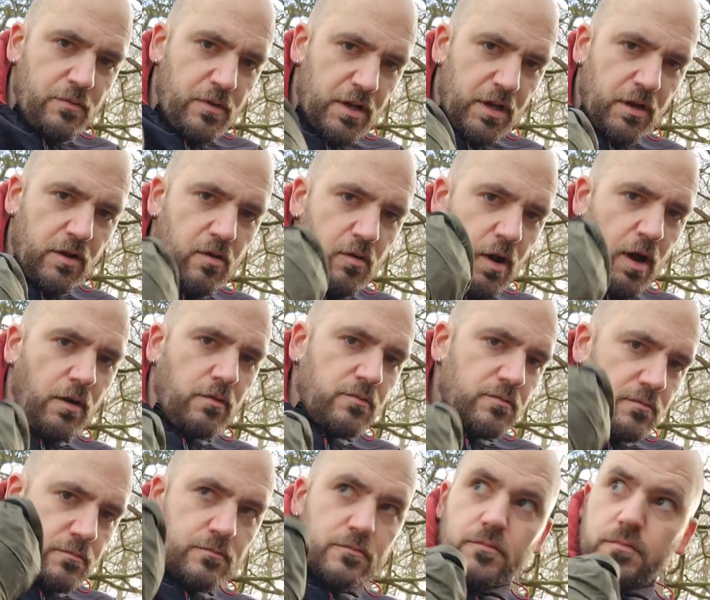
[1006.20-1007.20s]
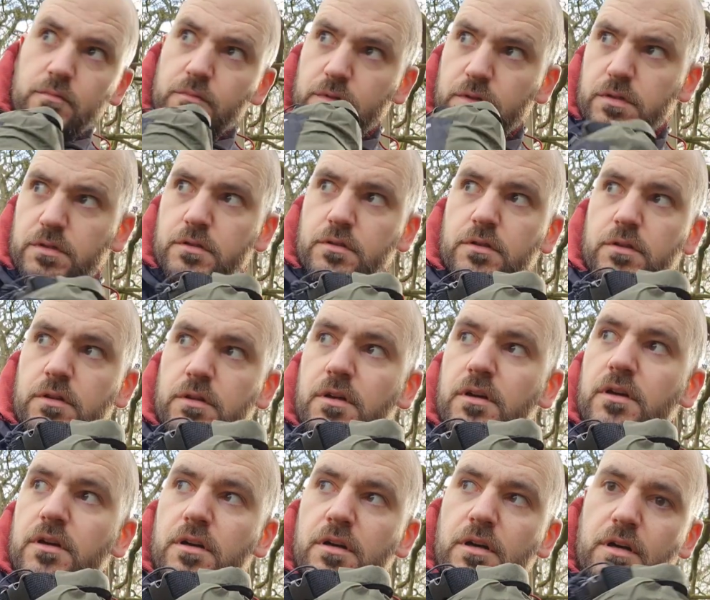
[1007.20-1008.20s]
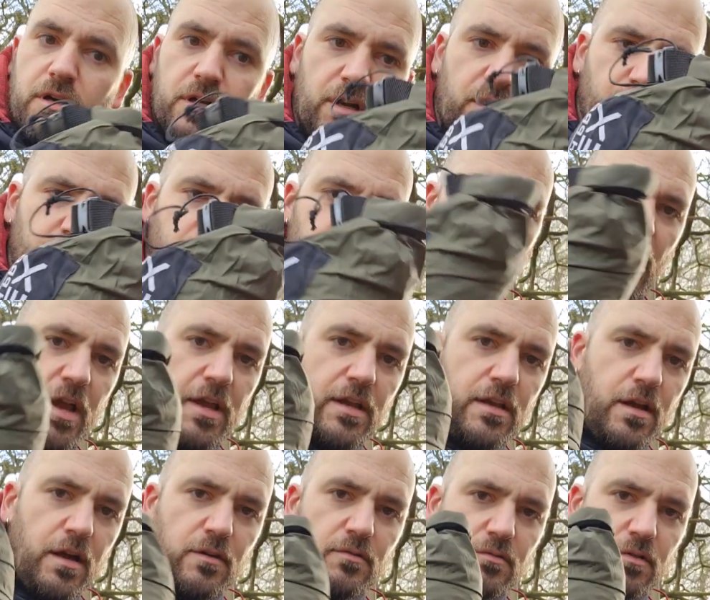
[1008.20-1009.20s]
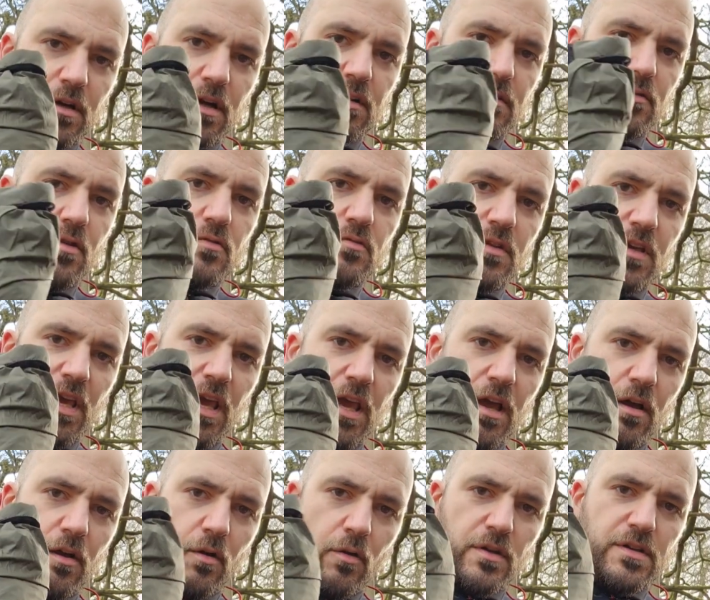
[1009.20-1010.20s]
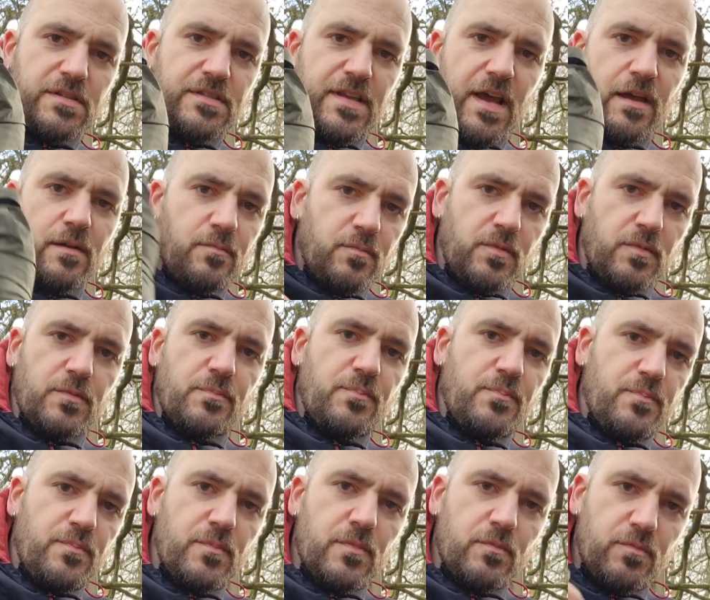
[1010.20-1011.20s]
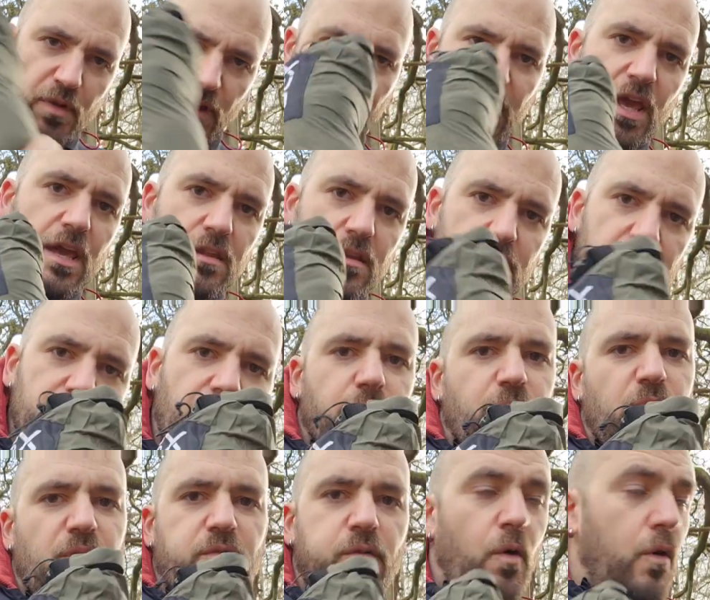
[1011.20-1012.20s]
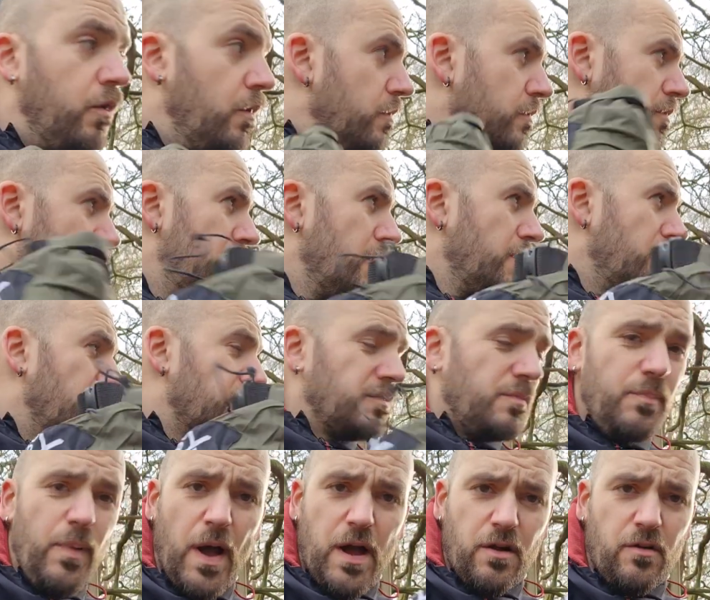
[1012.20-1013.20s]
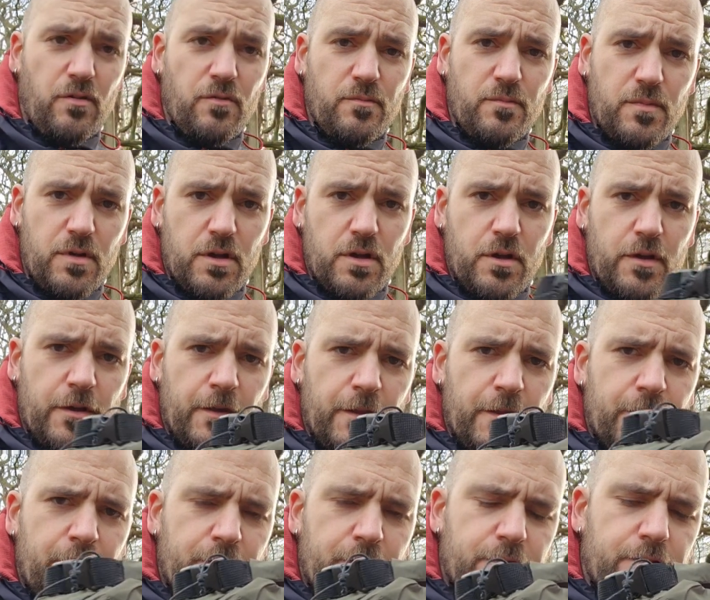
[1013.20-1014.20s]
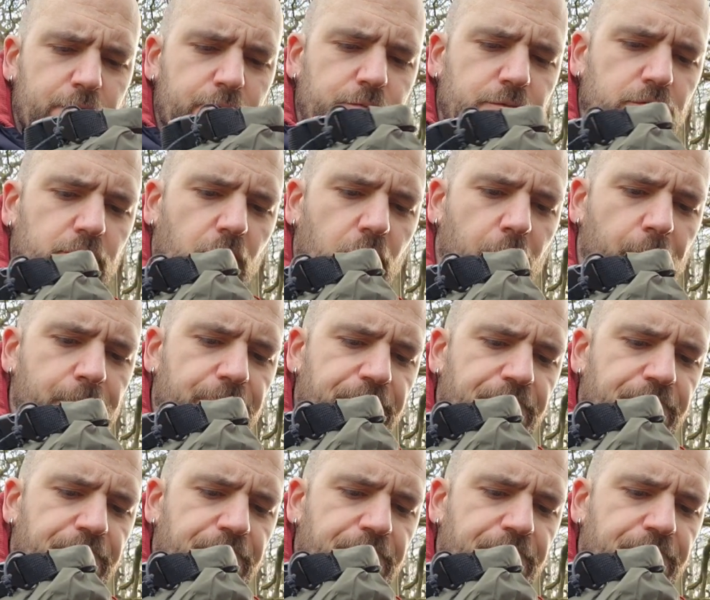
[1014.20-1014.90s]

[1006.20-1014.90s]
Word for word: when I go out and I'm trying out like new kit, I always take my kit that I've had before as a backup. So,